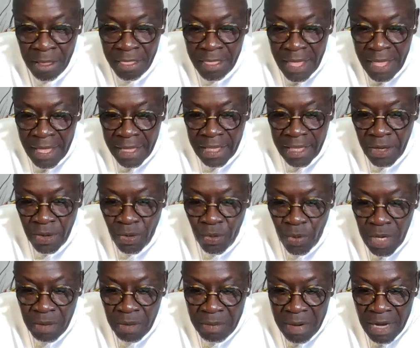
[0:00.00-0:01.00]
Thank
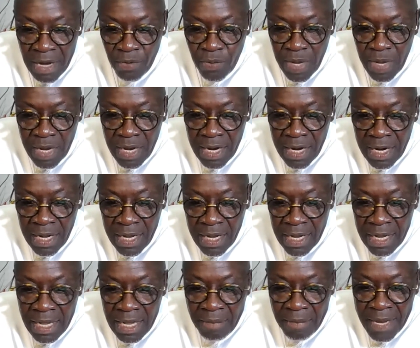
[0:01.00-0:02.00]
you. Emmanuel
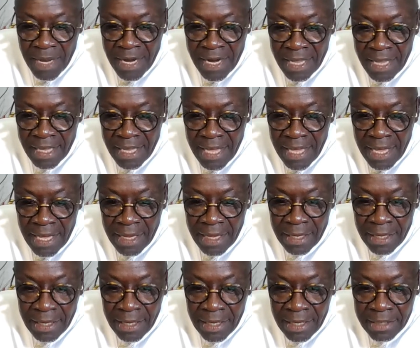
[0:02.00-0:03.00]

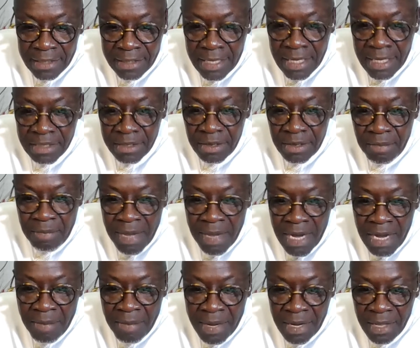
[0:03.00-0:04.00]
Emenike says,
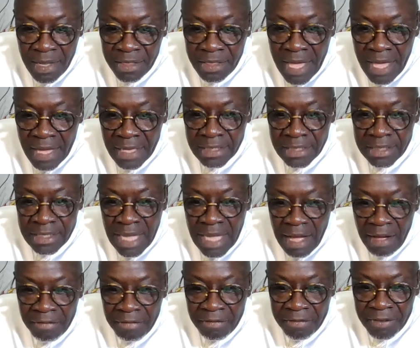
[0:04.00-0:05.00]
many, many thanks,
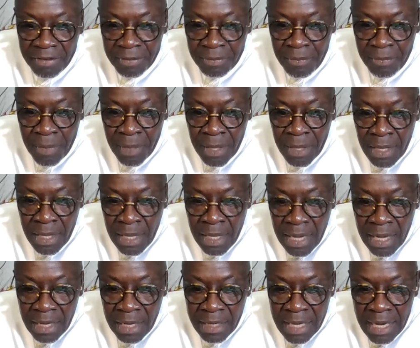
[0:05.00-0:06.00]
TAF.
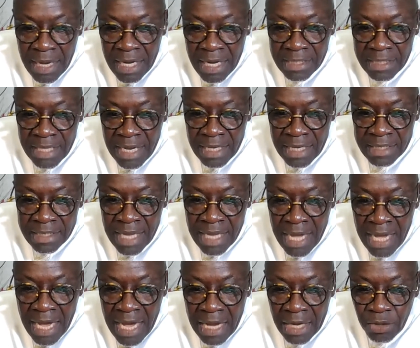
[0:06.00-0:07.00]
And Alassane
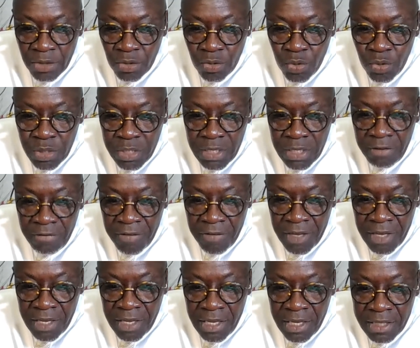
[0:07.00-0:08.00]
Sahad
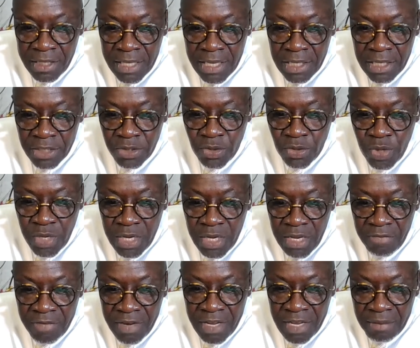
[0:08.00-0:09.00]
Kudivi says, good
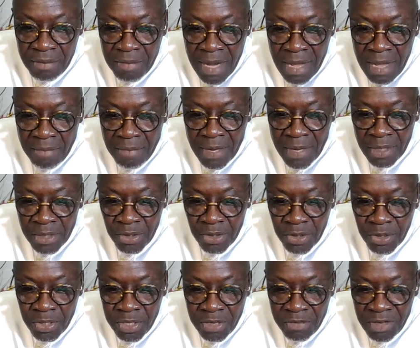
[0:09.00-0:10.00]
evening, my
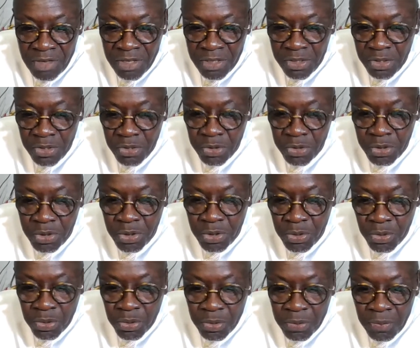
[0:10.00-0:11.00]
mentor. Good evening to you
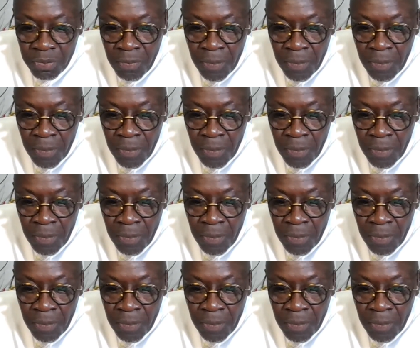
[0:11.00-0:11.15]
too.